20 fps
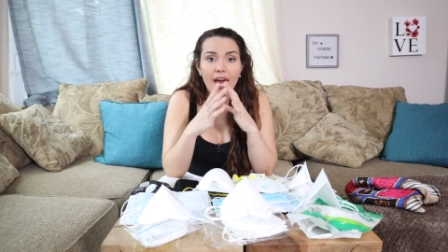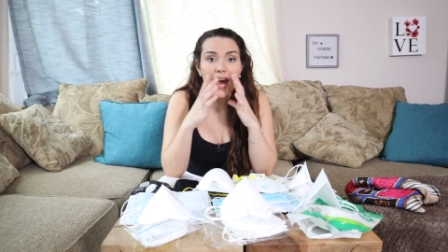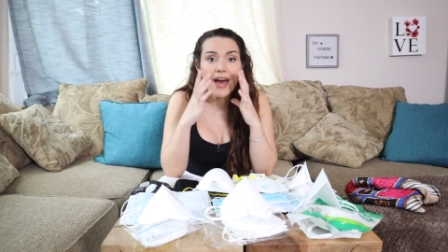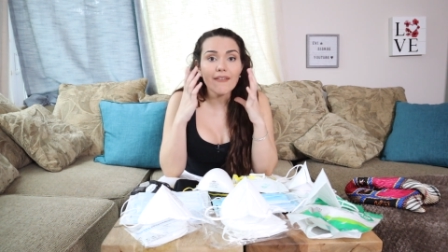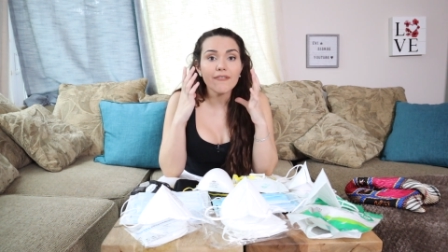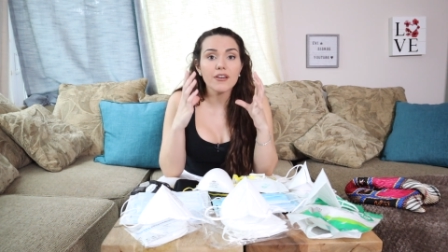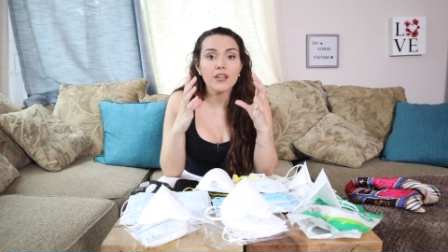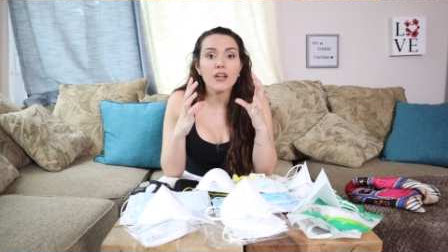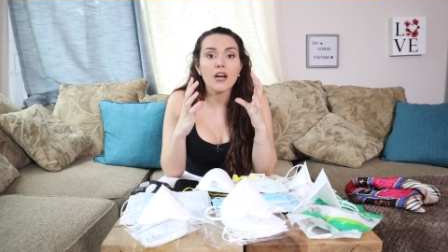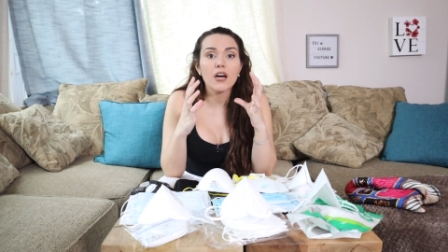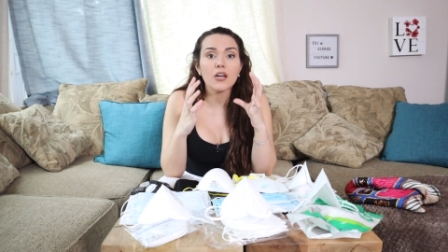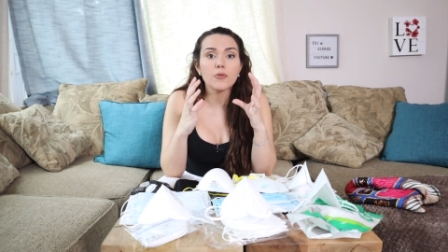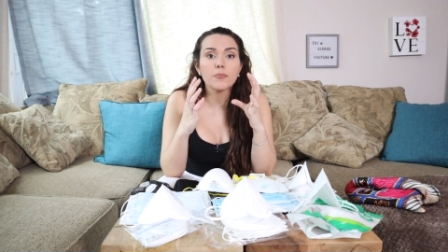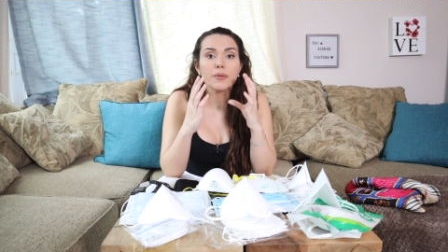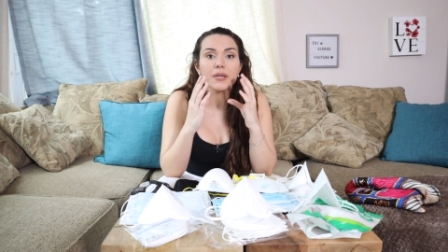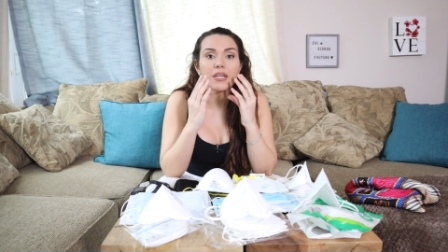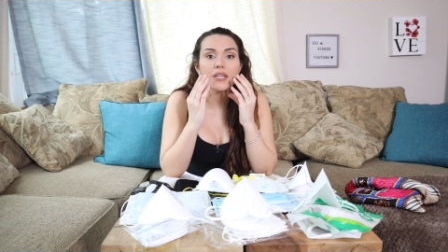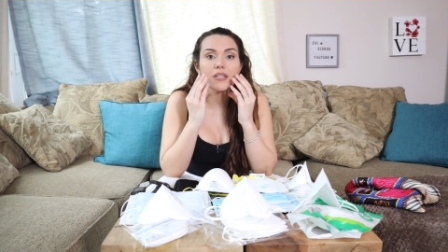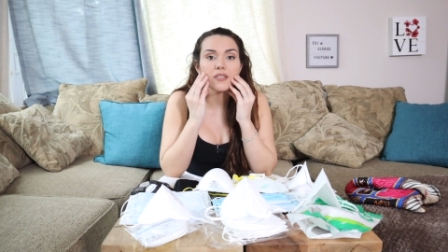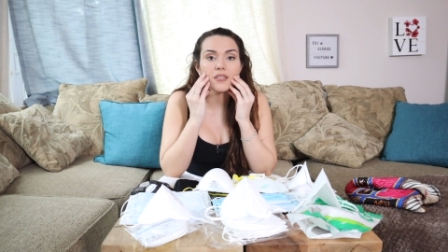have it on,
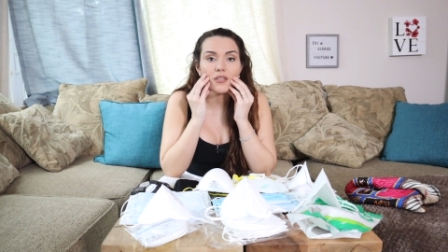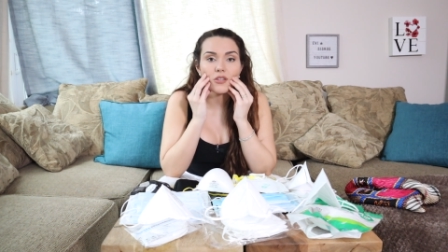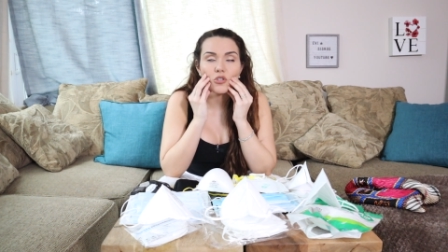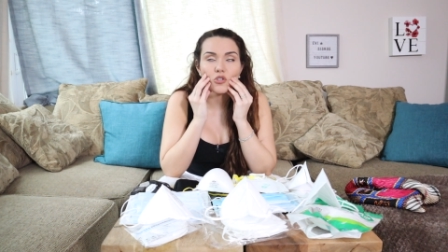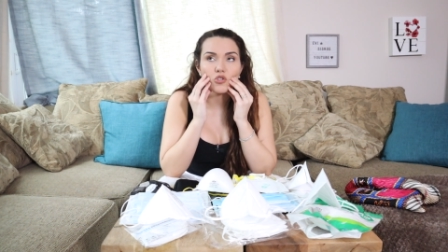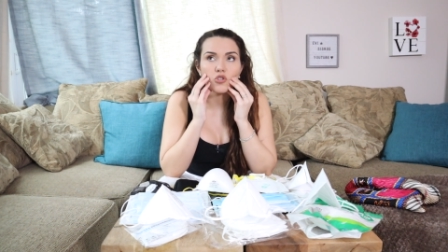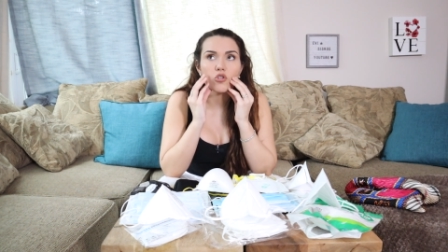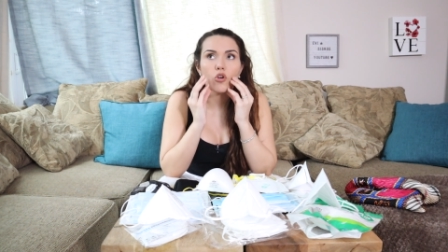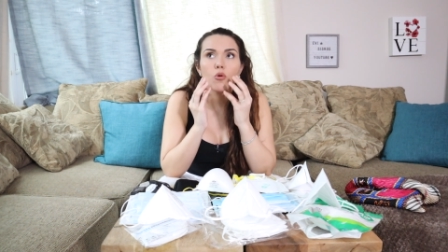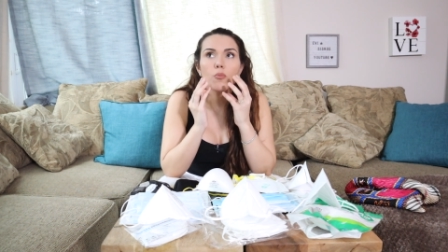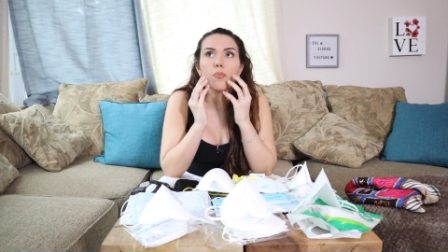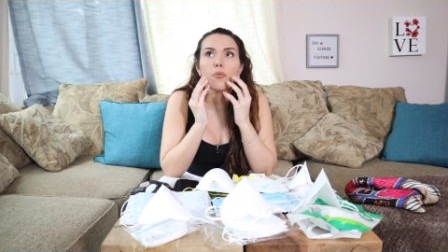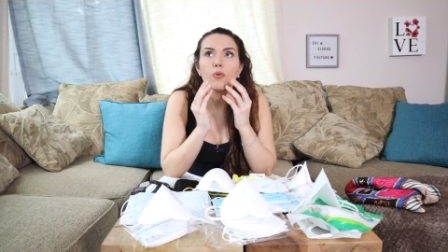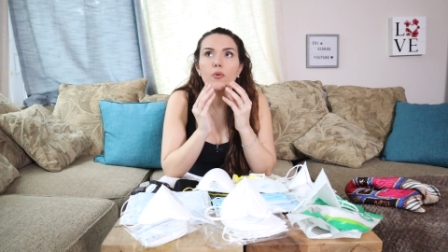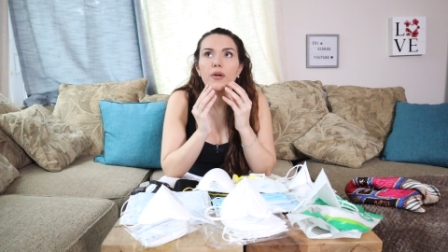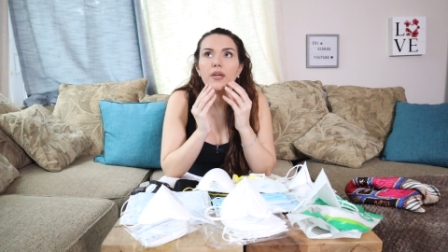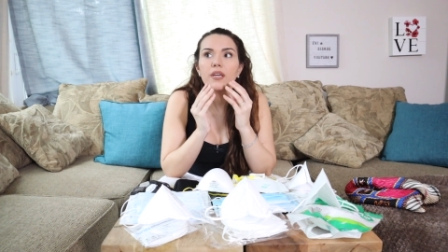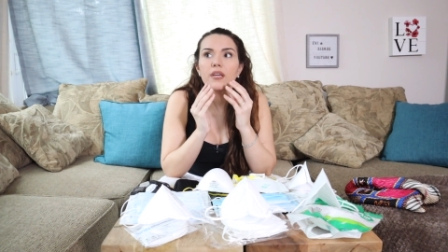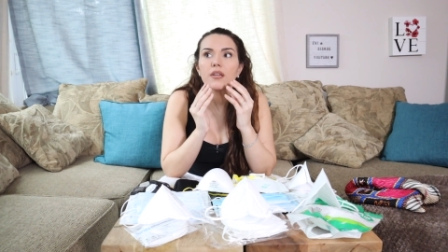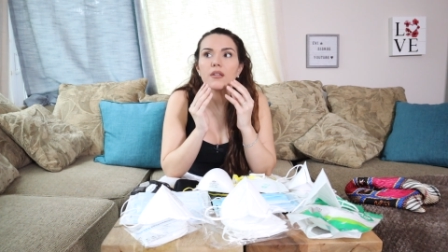because there's no
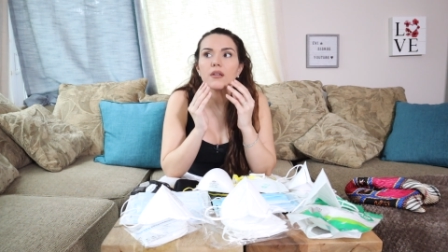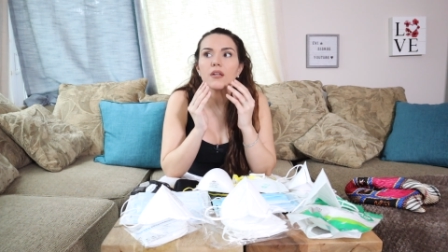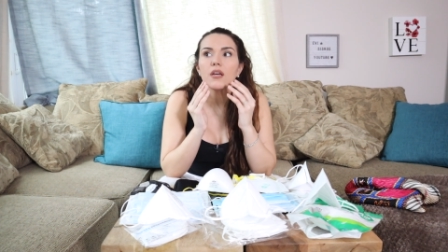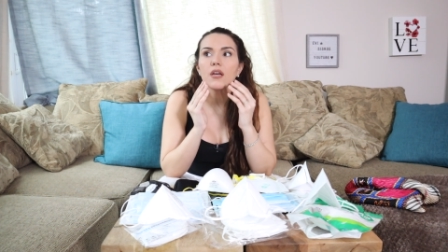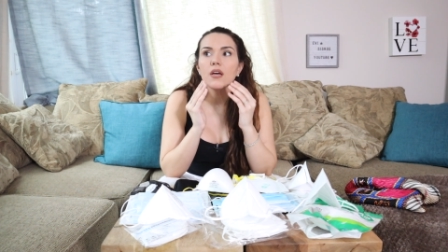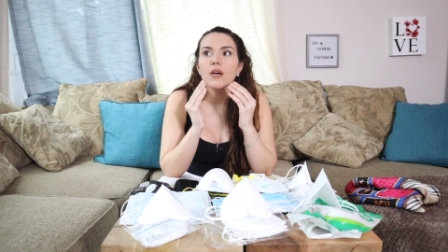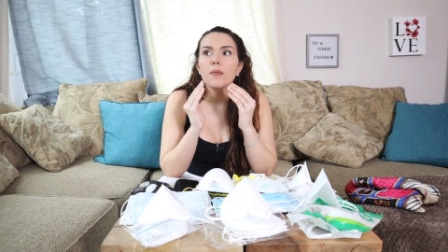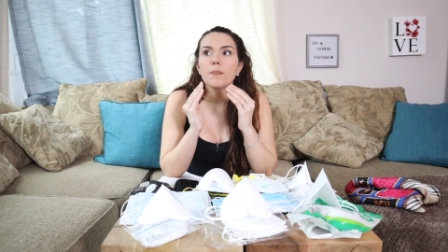point in